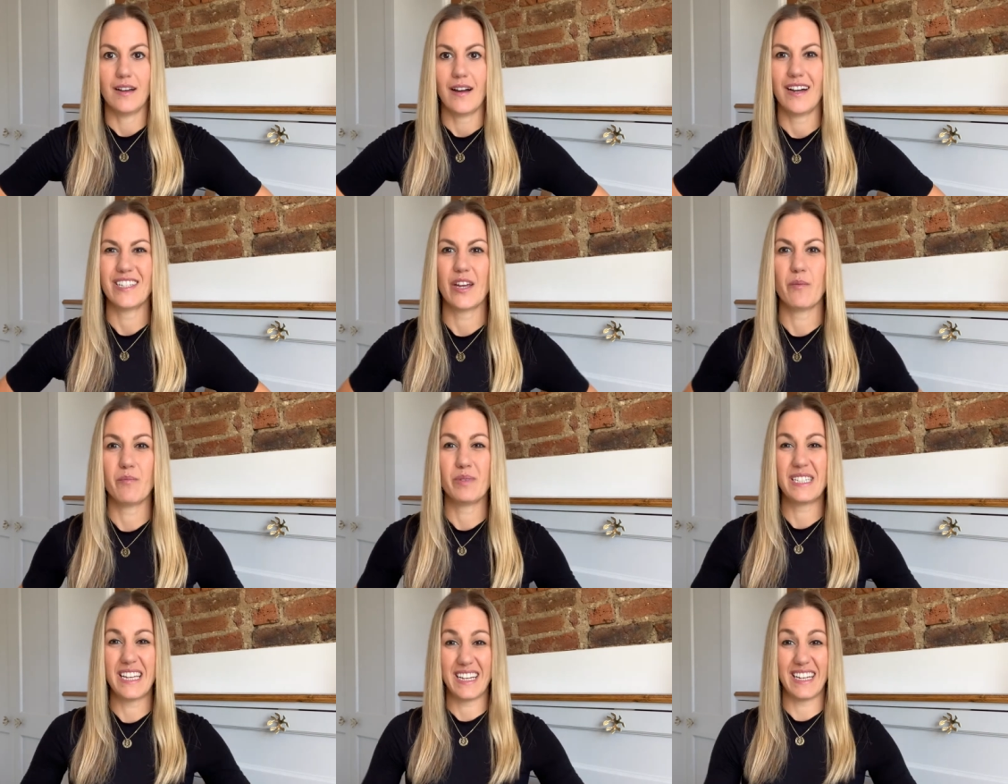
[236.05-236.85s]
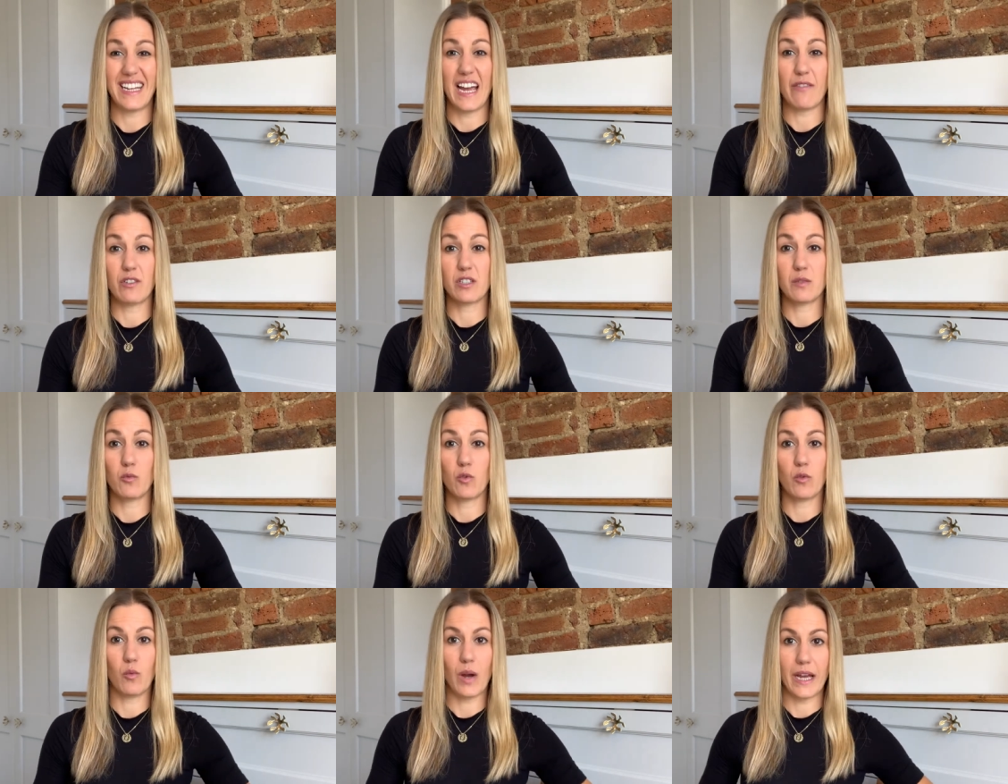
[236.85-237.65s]
I don't particularly have a
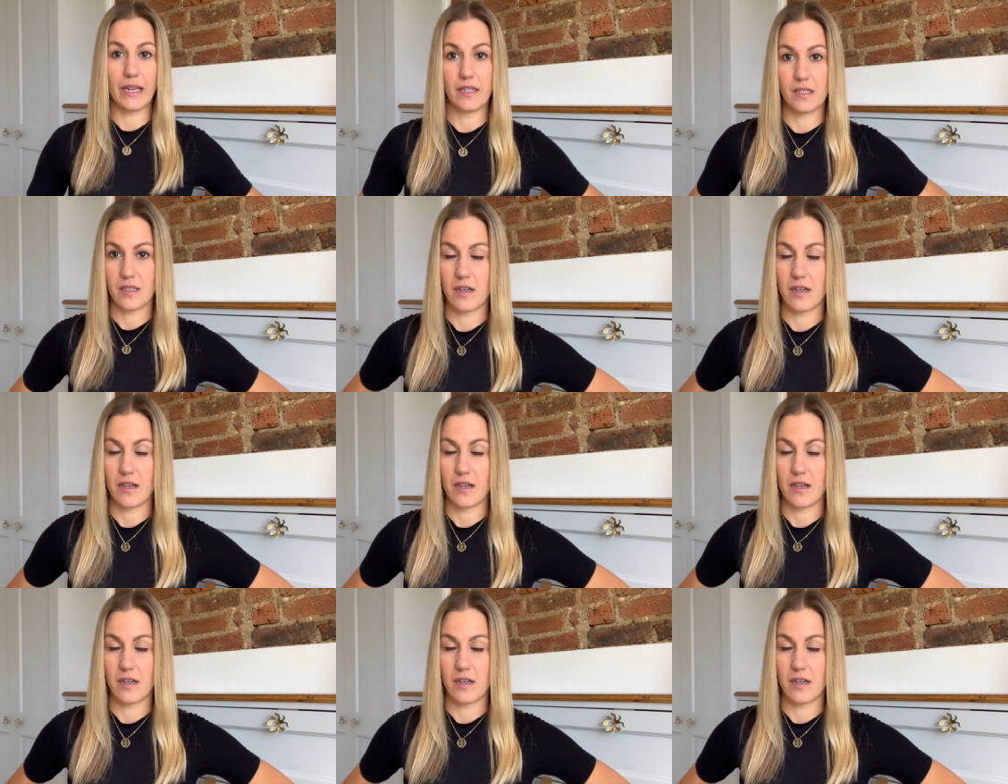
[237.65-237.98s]
small waist.